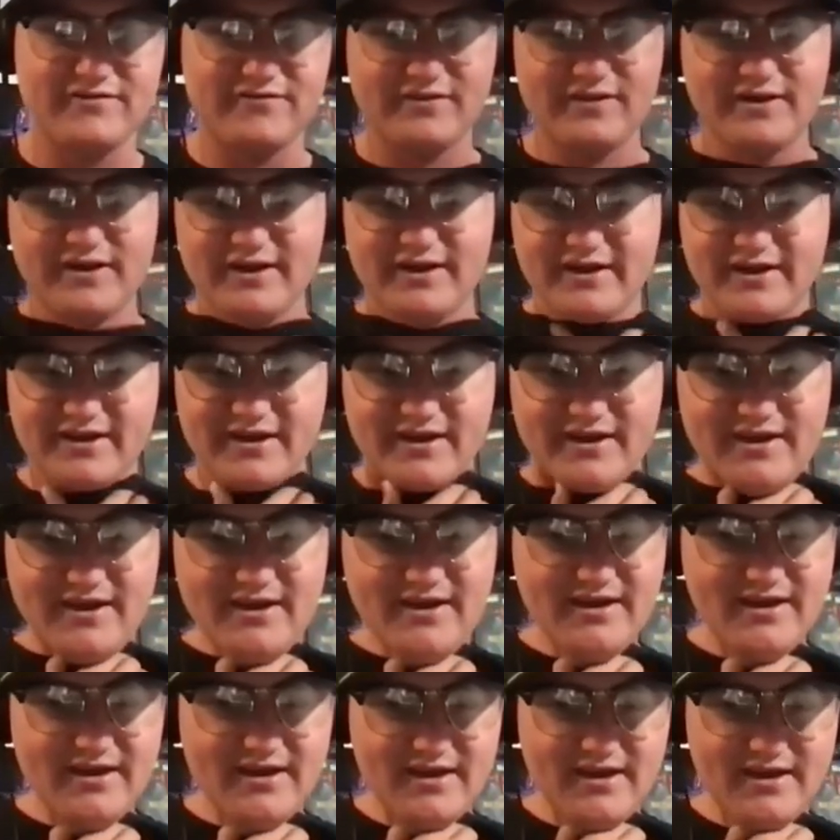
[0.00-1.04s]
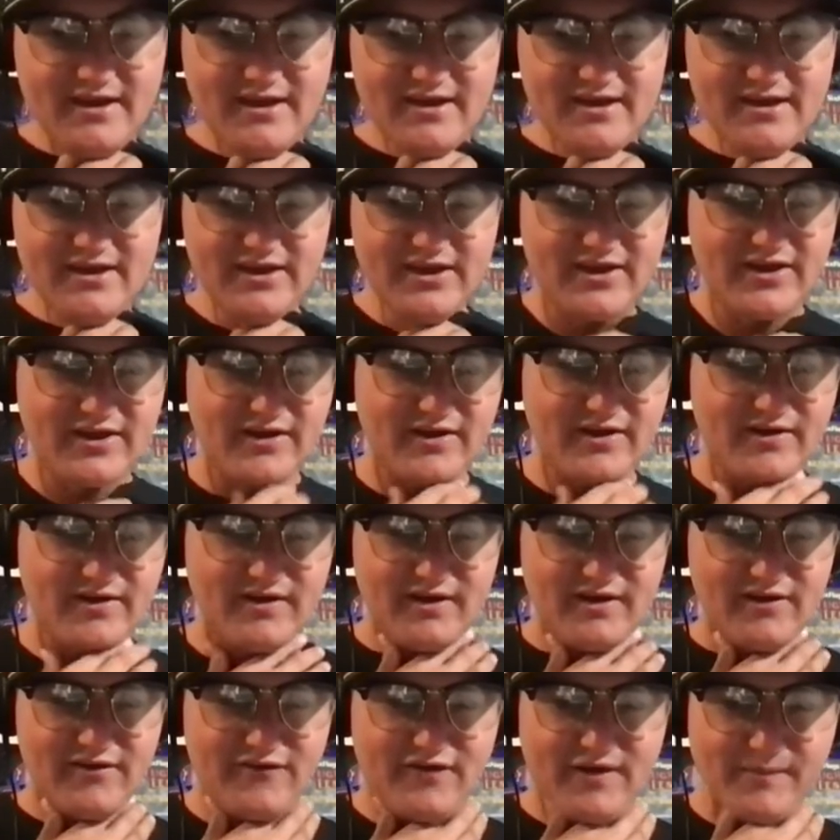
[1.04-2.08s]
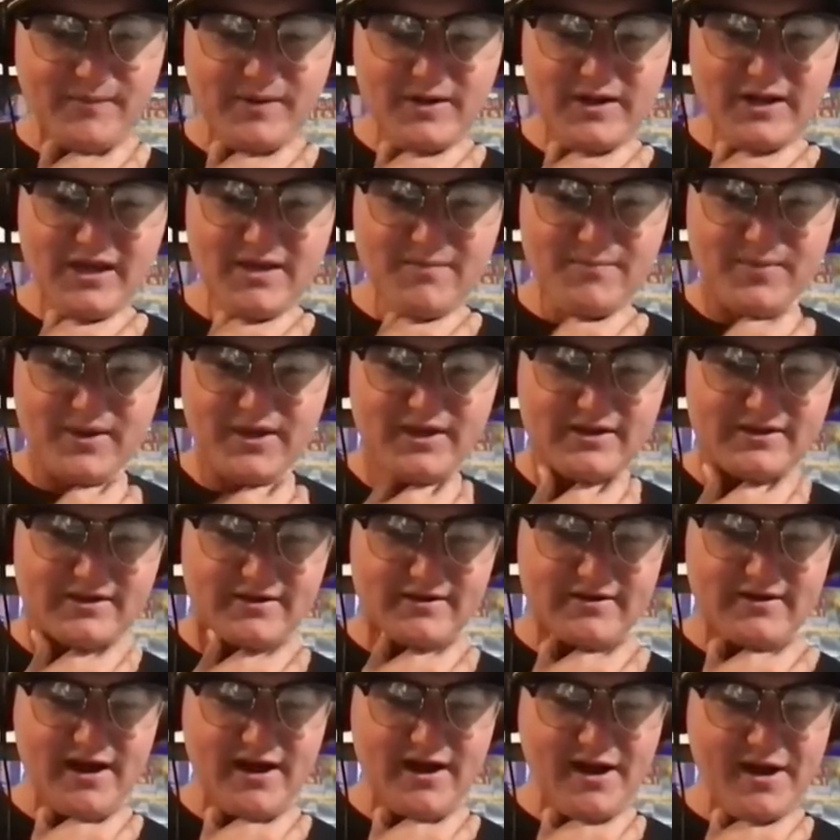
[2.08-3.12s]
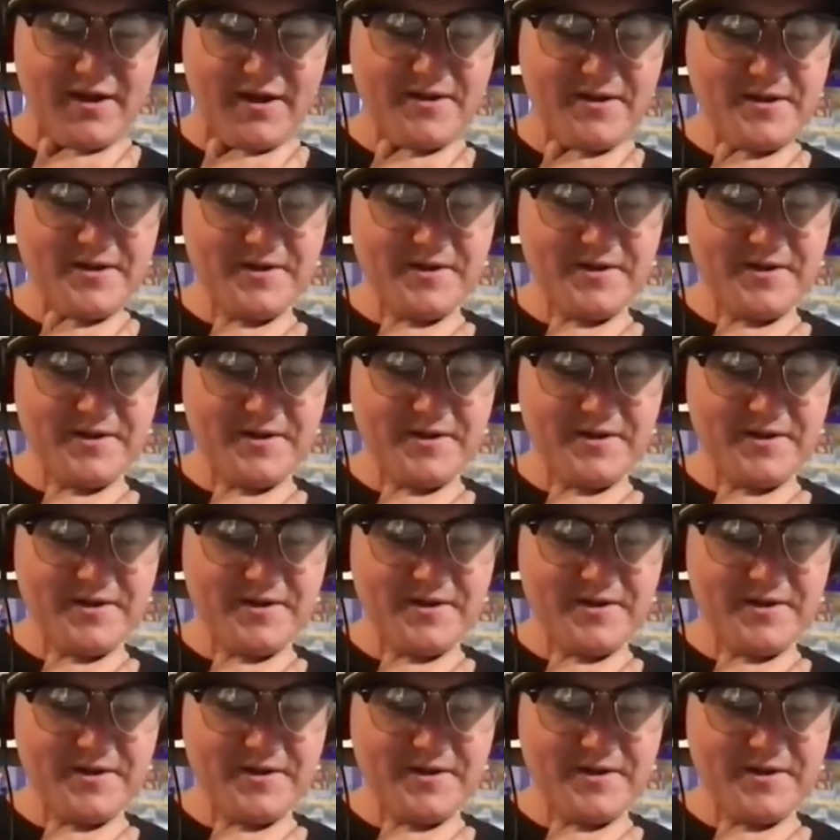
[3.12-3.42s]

if like, you know, if I'm going to get picked or not.